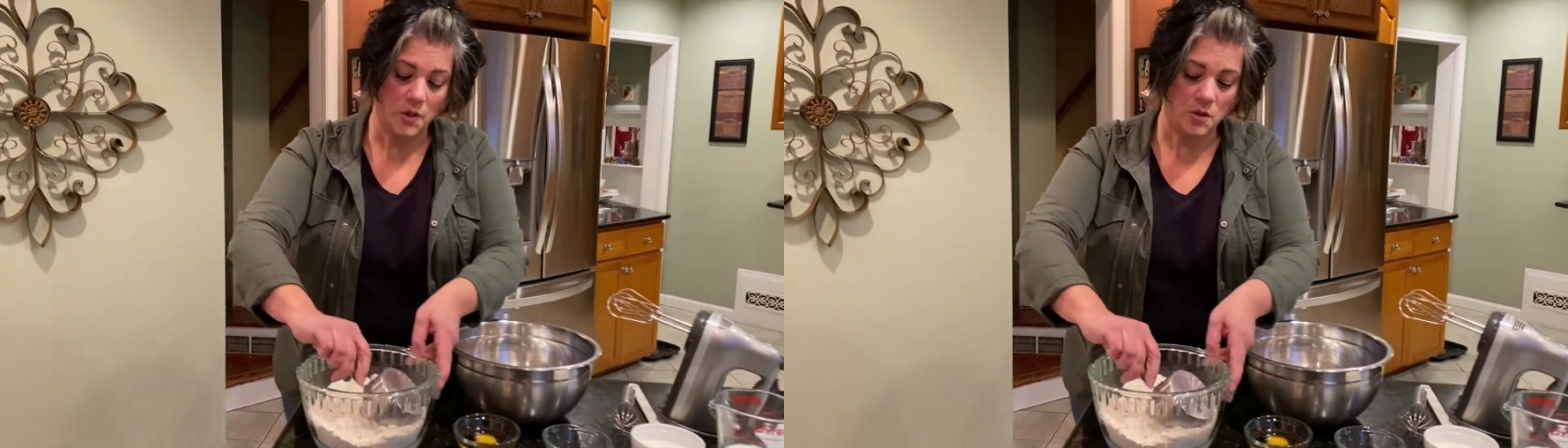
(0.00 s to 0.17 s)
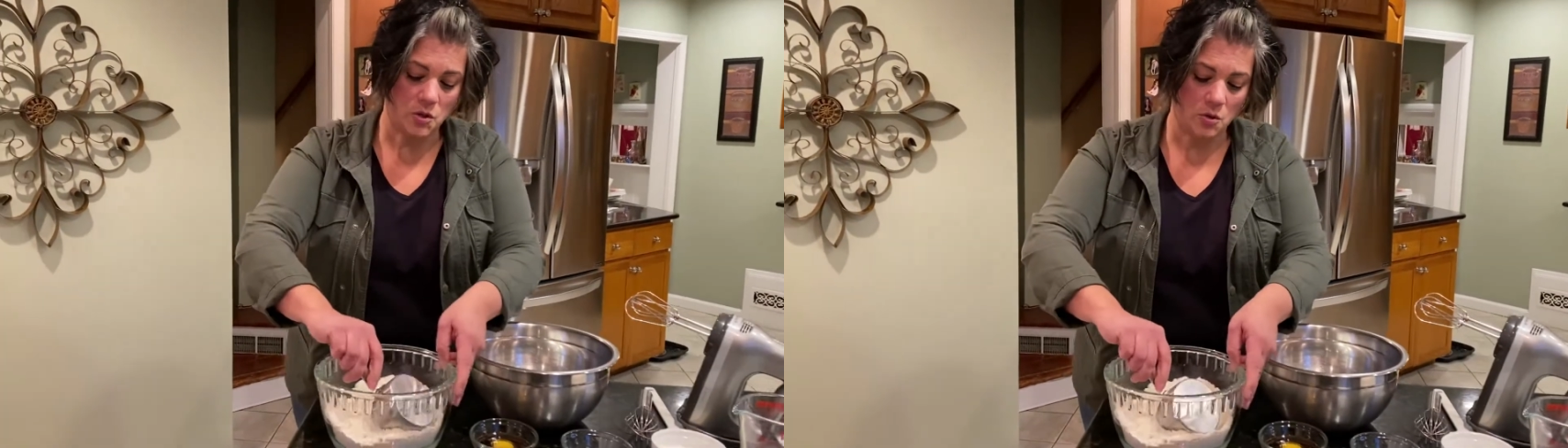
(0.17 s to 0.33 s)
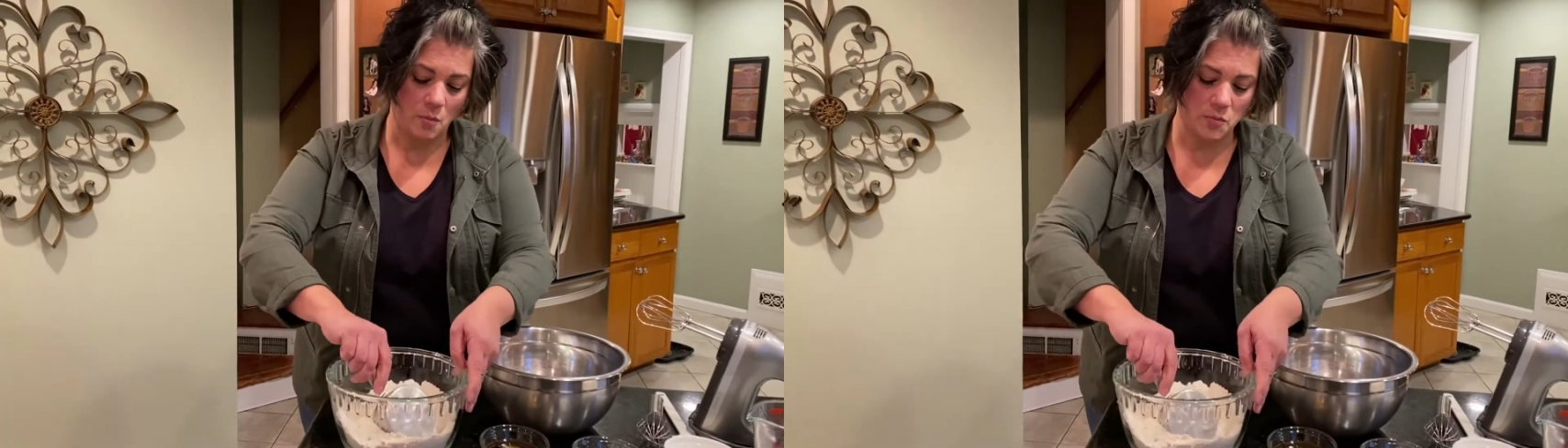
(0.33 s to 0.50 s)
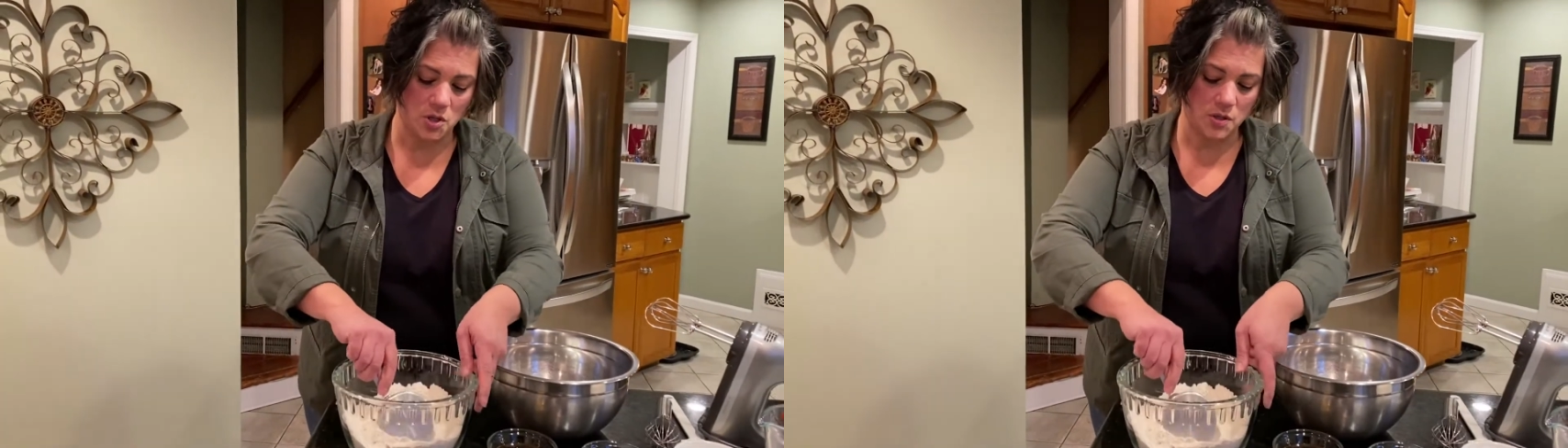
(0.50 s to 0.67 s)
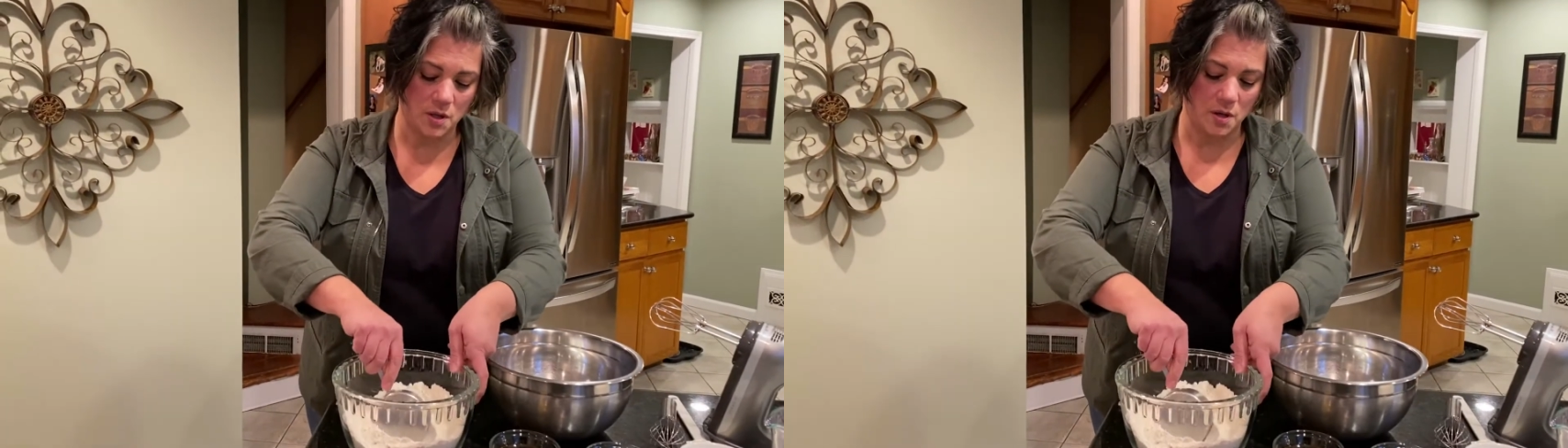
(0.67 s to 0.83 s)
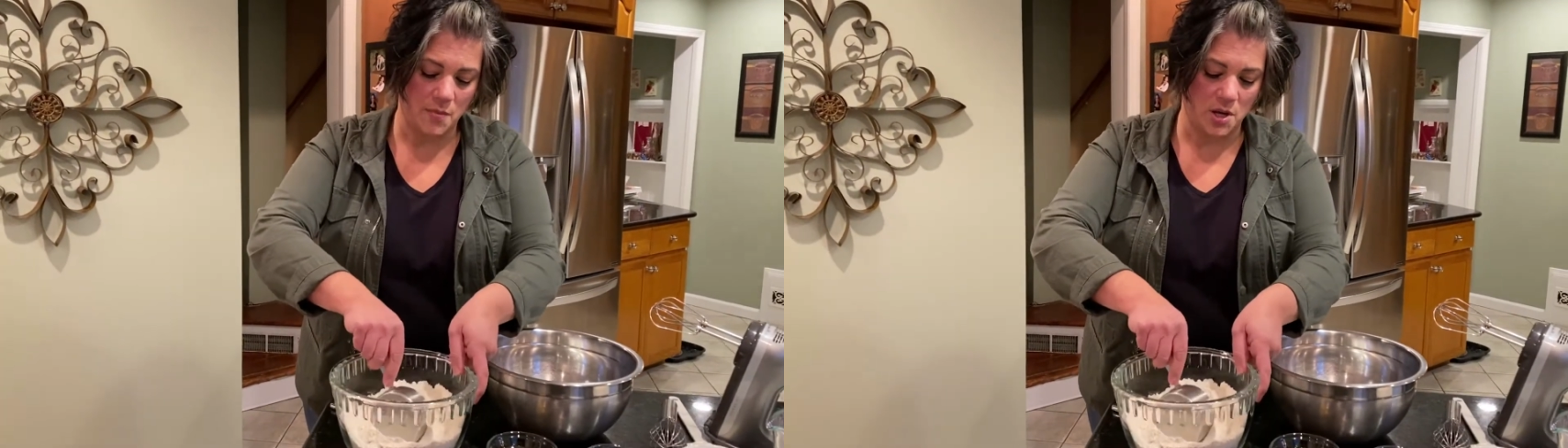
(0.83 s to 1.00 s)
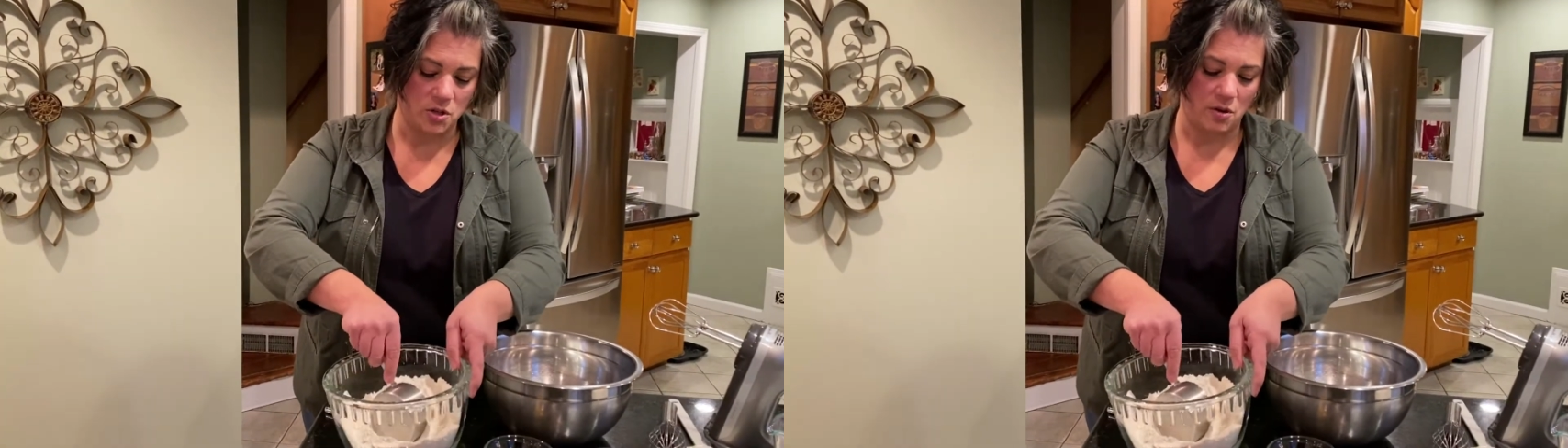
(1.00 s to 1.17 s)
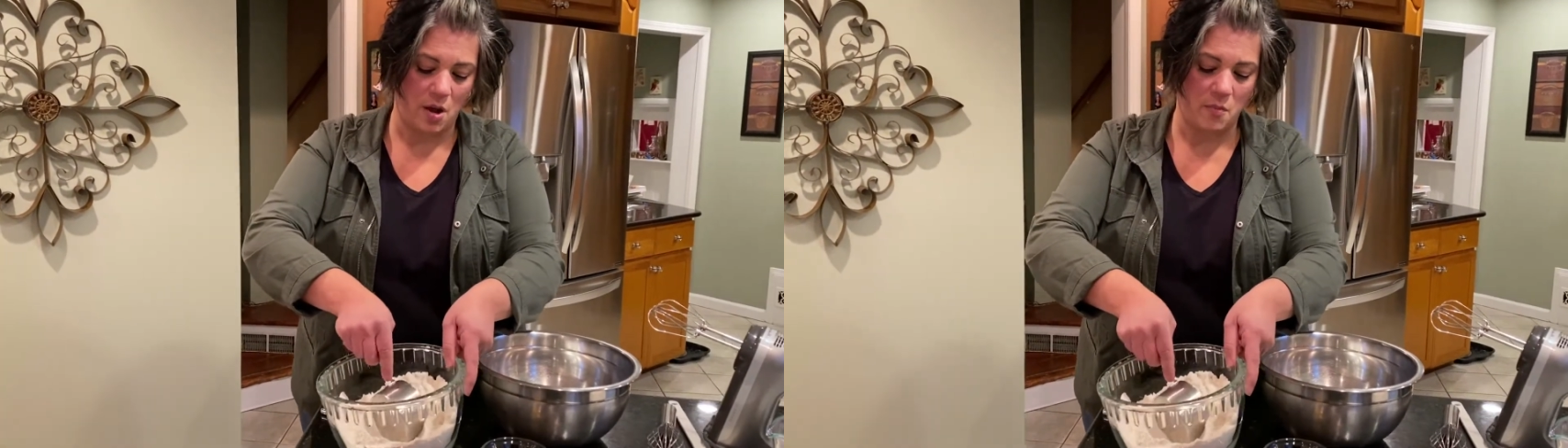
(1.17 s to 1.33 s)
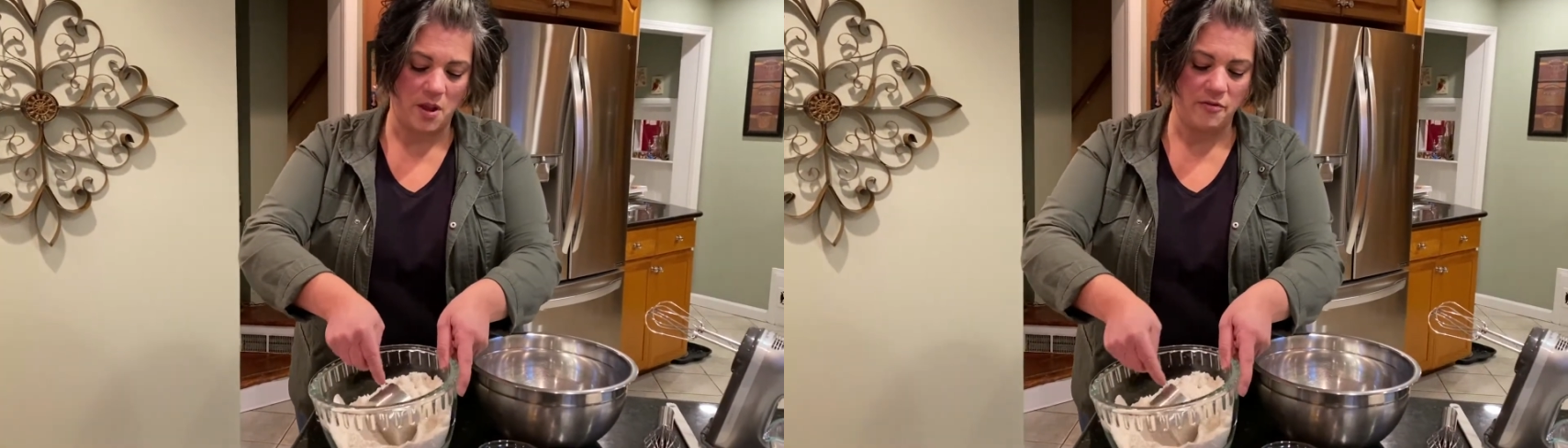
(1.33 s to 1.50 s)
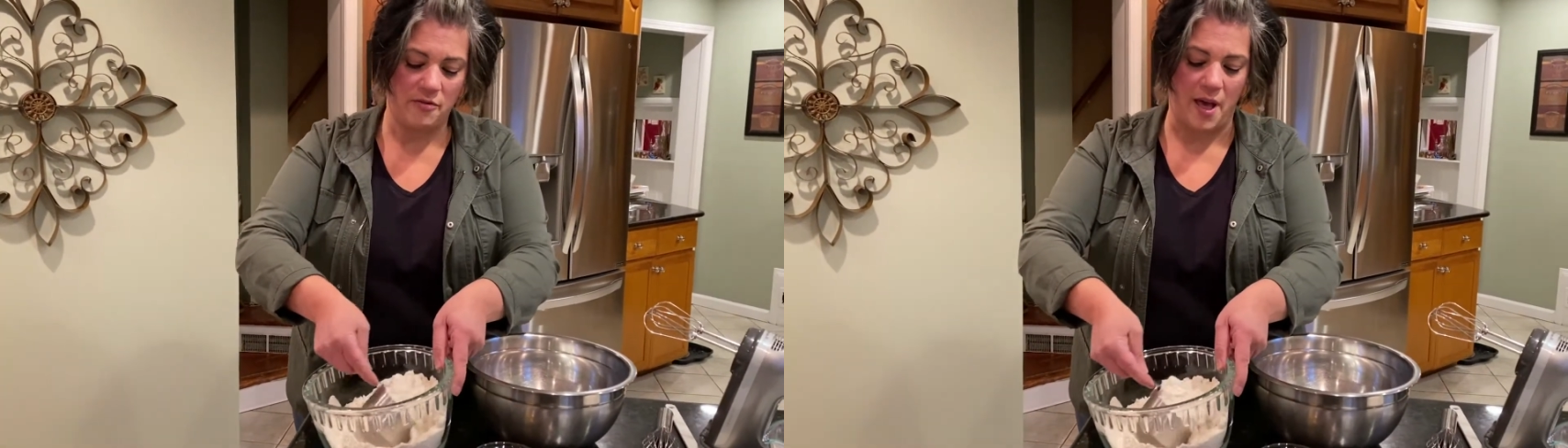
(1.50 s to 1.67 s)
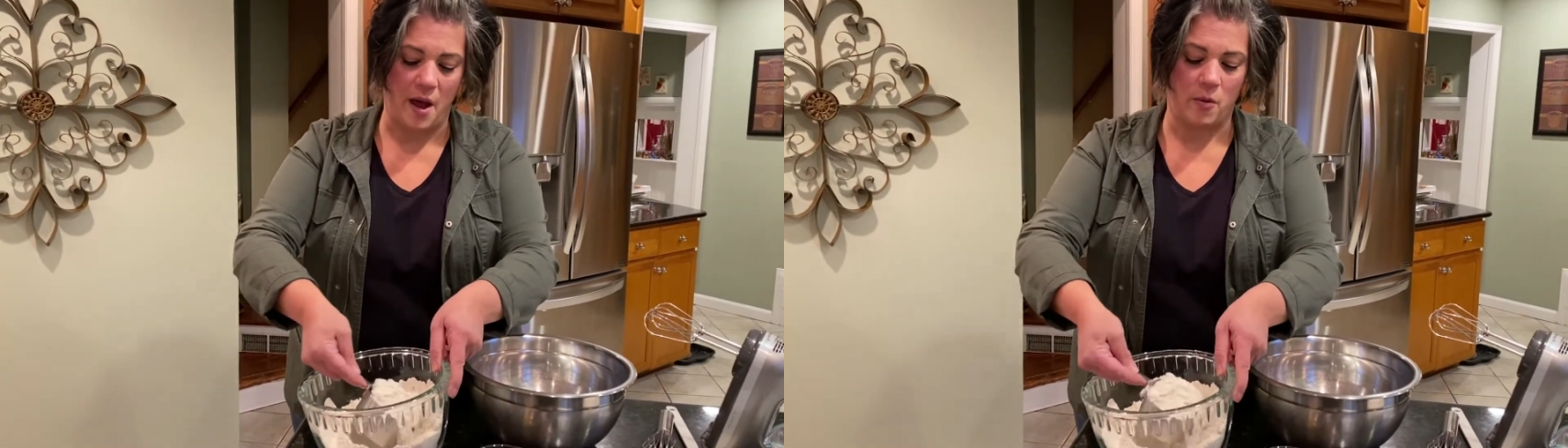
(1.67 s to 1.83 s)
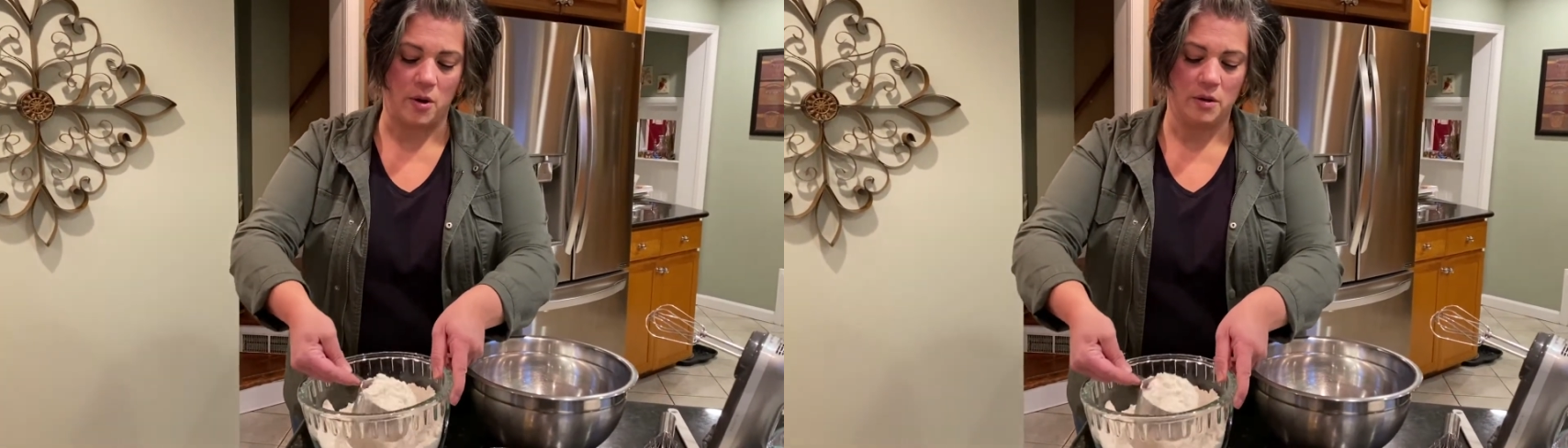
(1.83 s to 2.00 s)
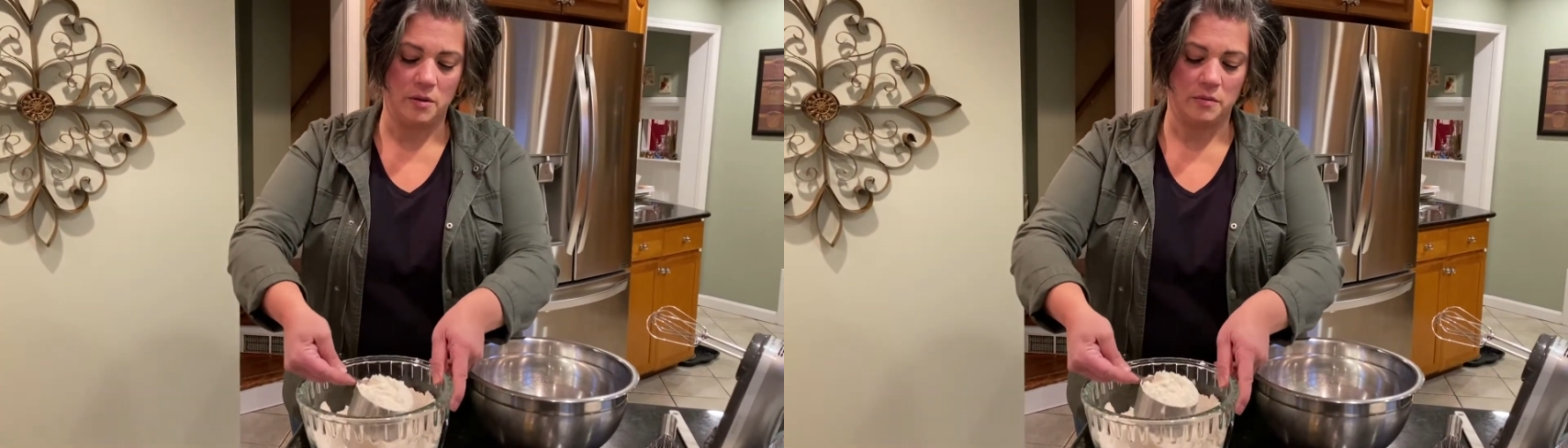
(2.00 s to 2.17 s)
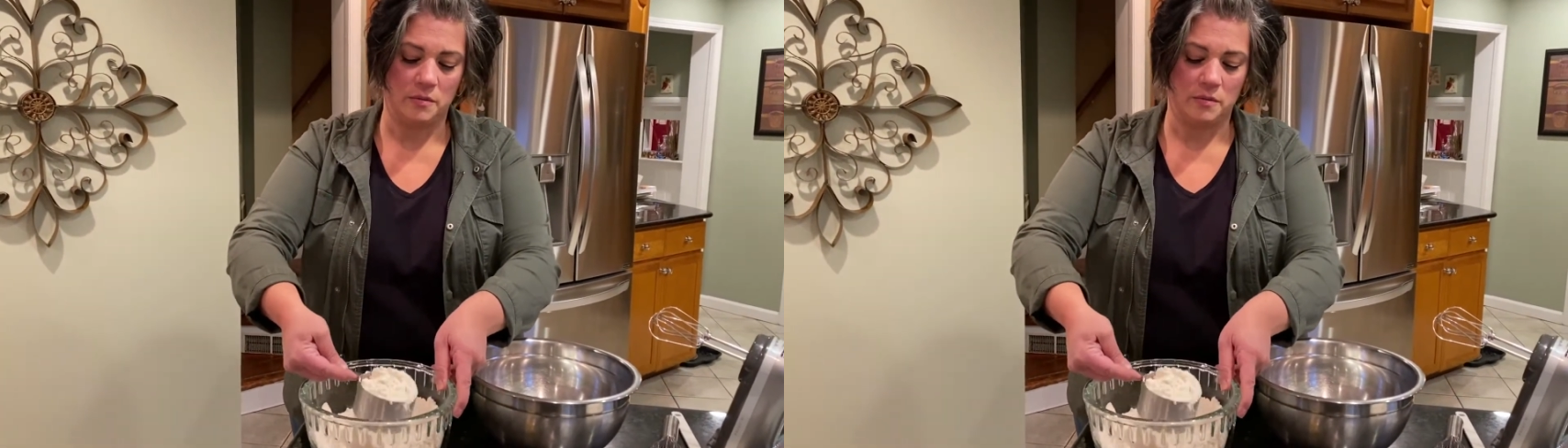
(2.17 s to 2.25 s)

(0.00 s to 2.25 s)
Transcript: So I'm just gonna measure out my flour.